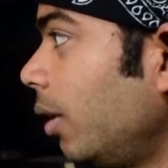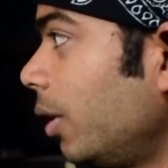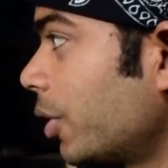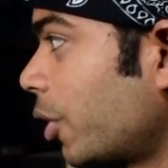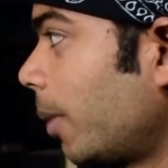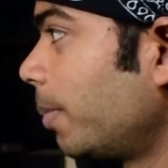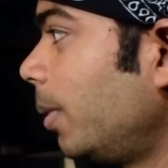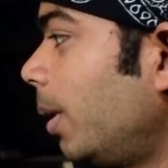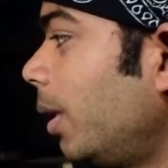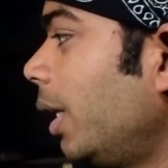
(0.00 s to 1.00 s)
scrub
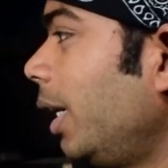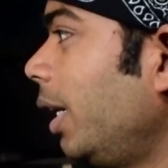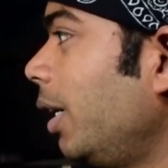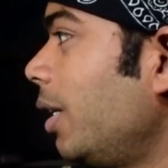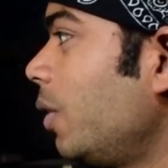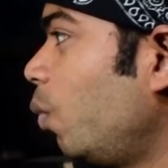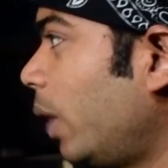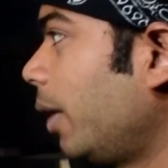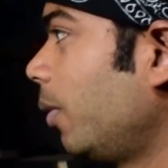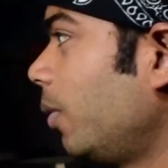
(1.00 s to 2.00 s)
blur, and
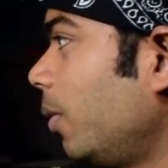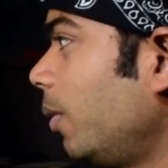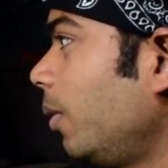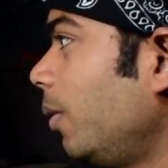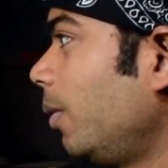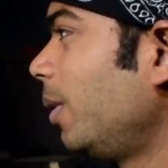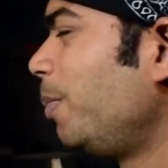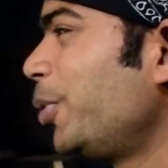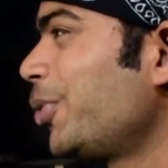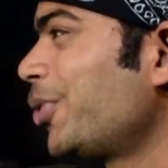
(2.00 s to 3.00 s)
wow. The
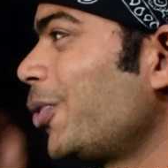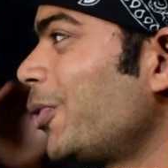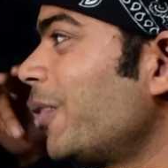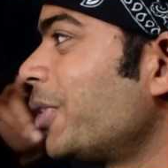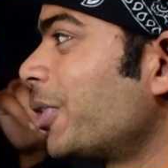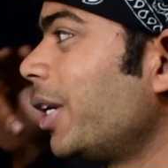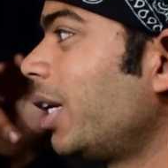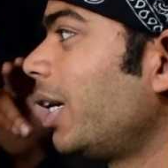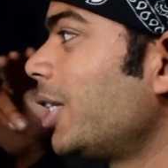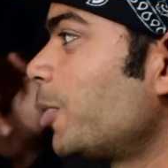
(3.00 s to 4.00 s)
music choice was
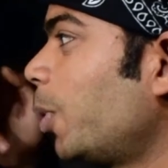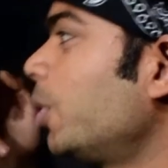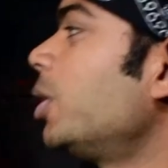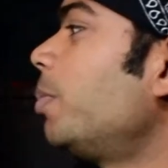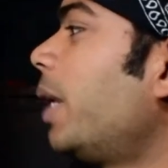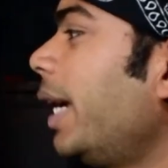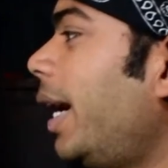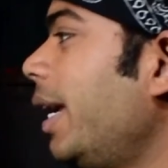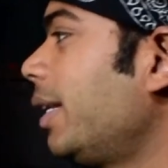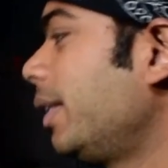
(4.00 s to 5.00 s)
good and sponsored by
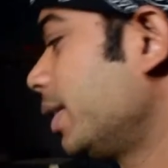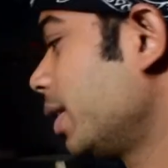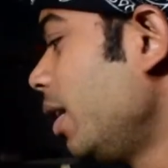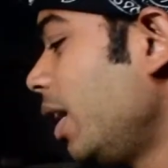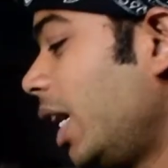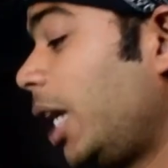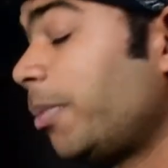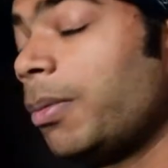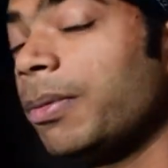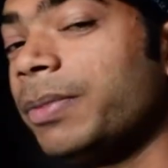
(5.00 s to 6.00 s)
ICELAND, and
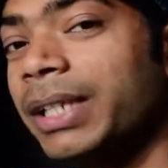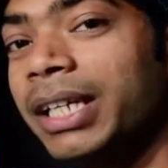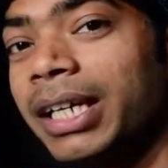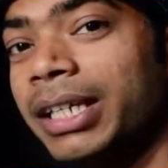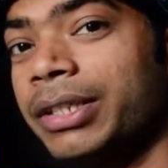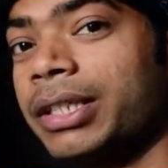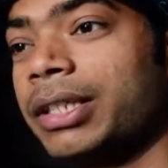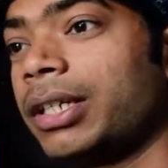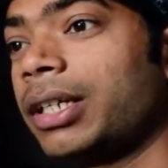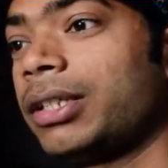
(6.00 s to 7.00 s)
probably he has
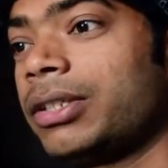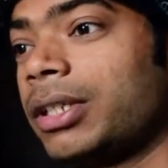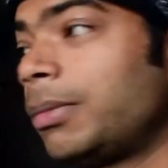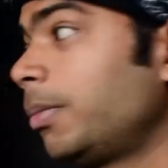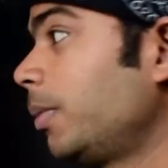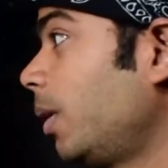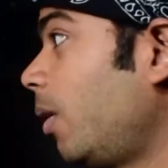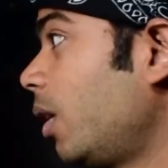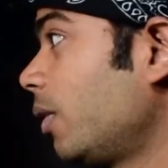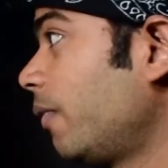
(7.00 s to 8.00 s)
done some
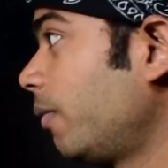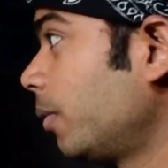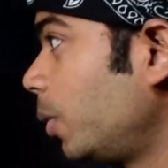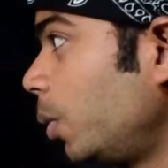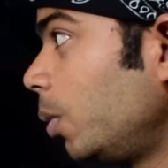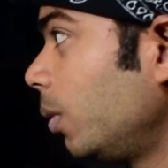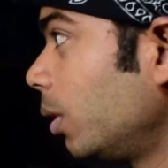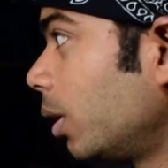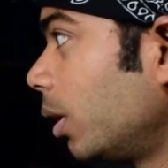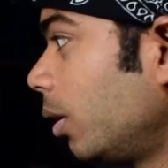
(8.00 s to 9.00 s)

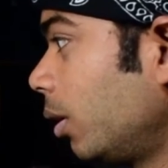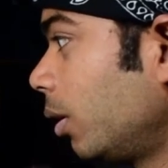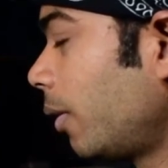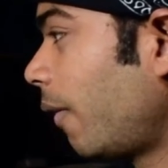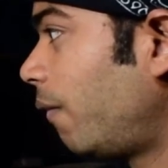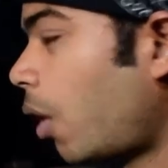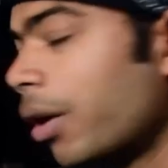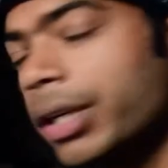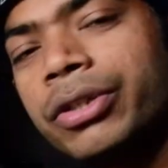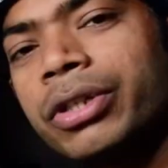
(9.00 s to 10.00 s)
cool
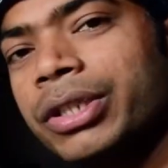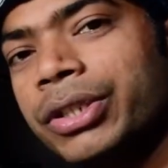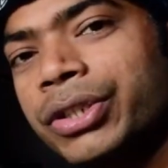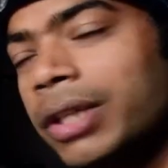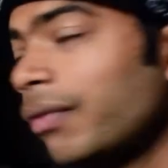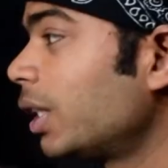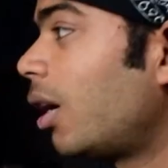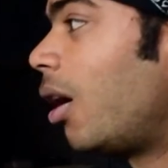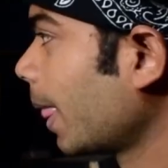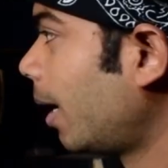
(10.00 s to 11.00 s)
foggy transition with the
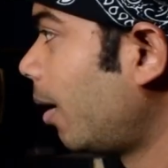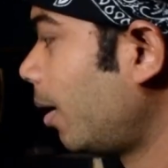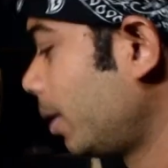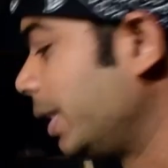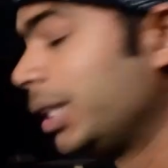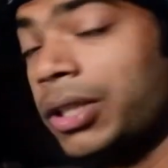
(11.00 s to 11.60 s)
artlist